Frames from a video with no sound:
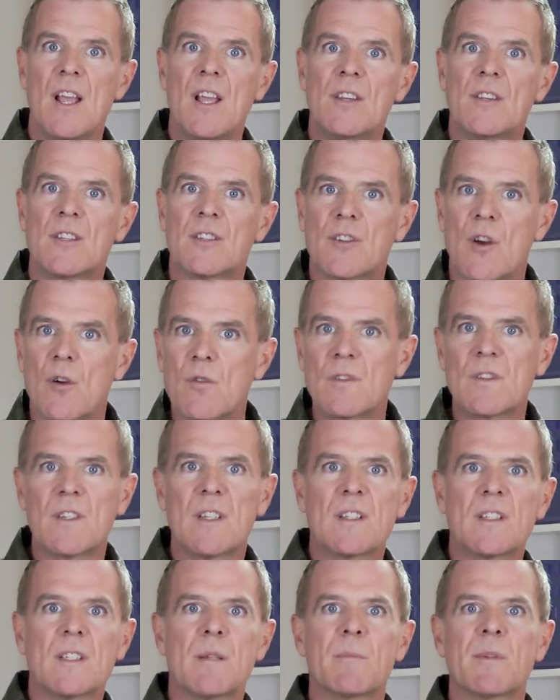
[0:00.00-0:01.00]
the dog
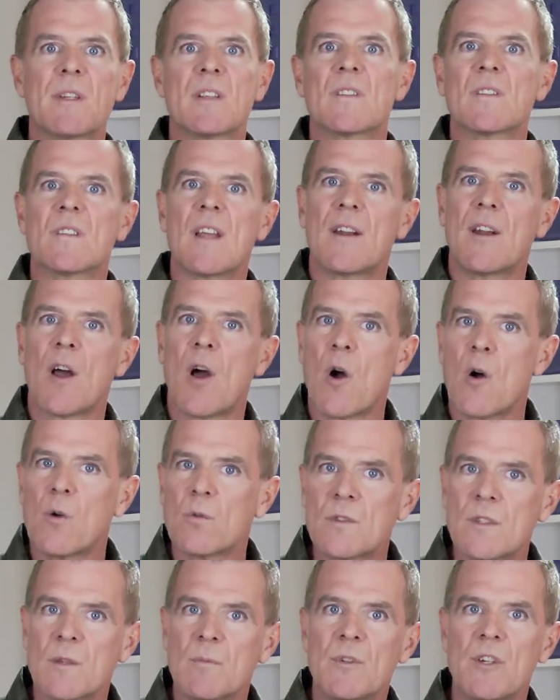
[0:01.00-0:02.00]
system can send
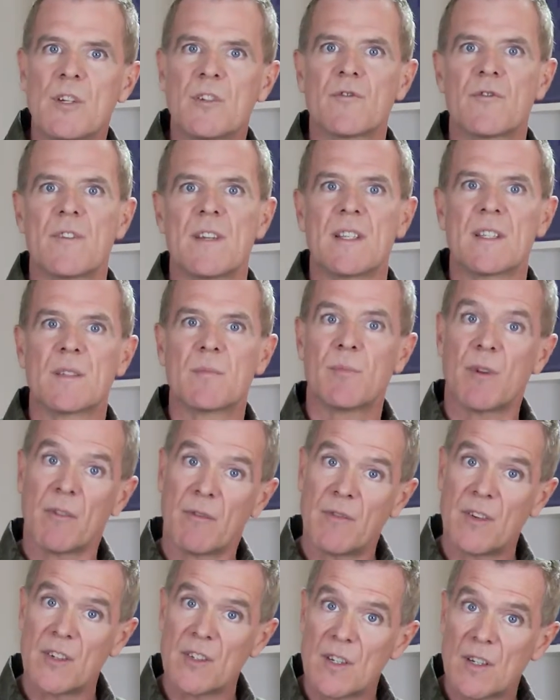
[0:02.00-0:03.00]
wholesome nutrients
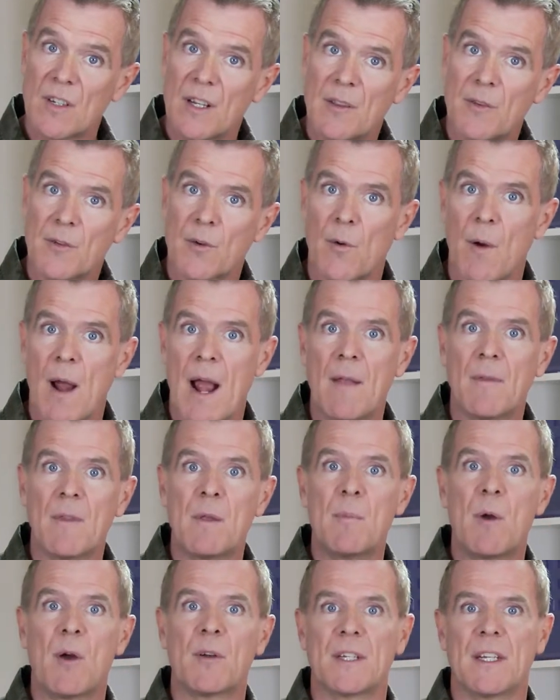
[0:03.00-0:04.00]
proficiently throughout the
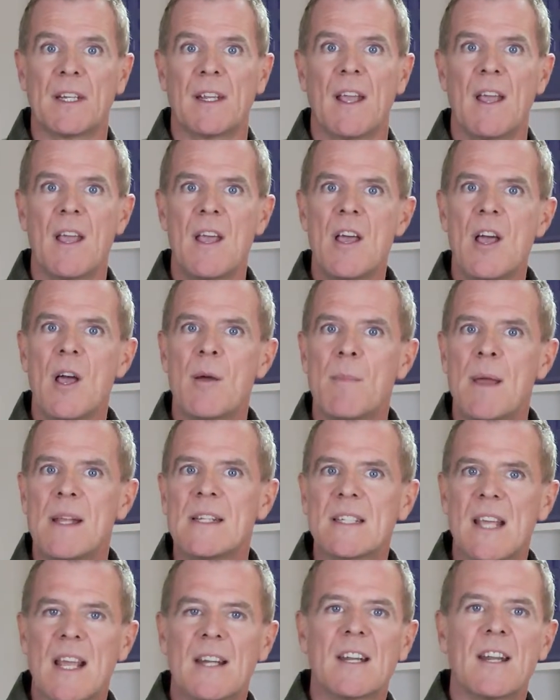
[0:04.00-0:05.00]
body and
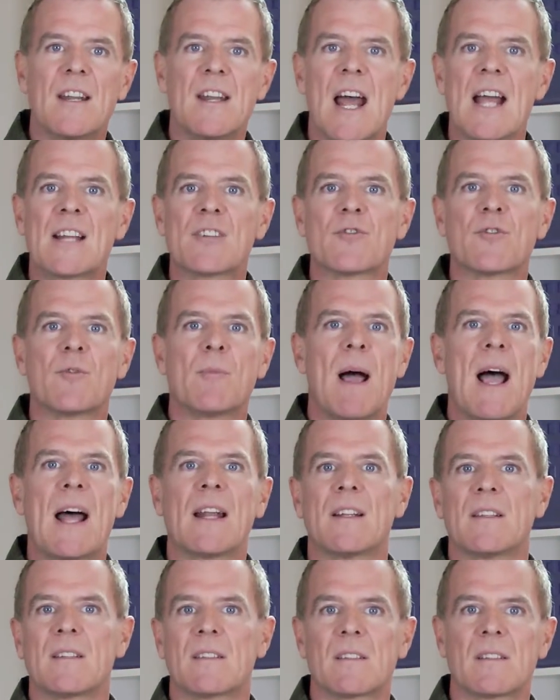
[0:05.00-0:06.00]
maintain a natural
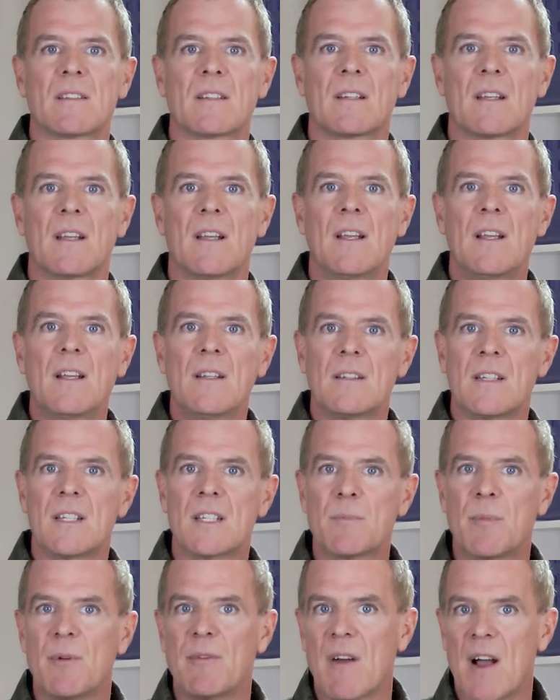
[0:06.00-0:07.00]
balance. This
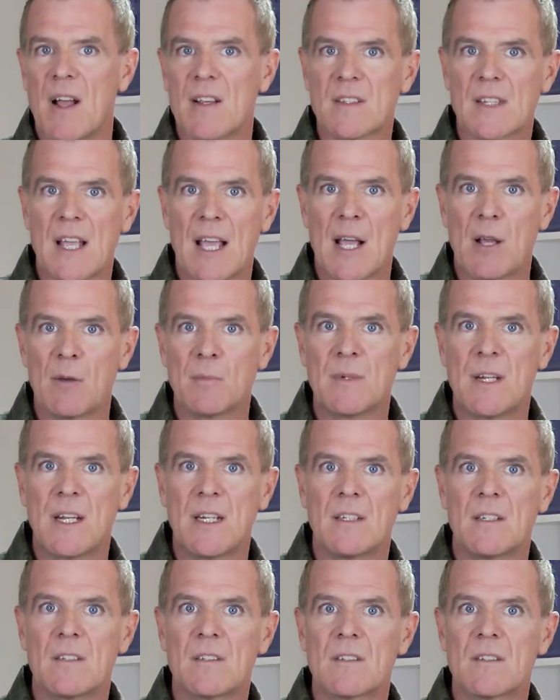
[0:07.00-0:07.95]
provides the help needed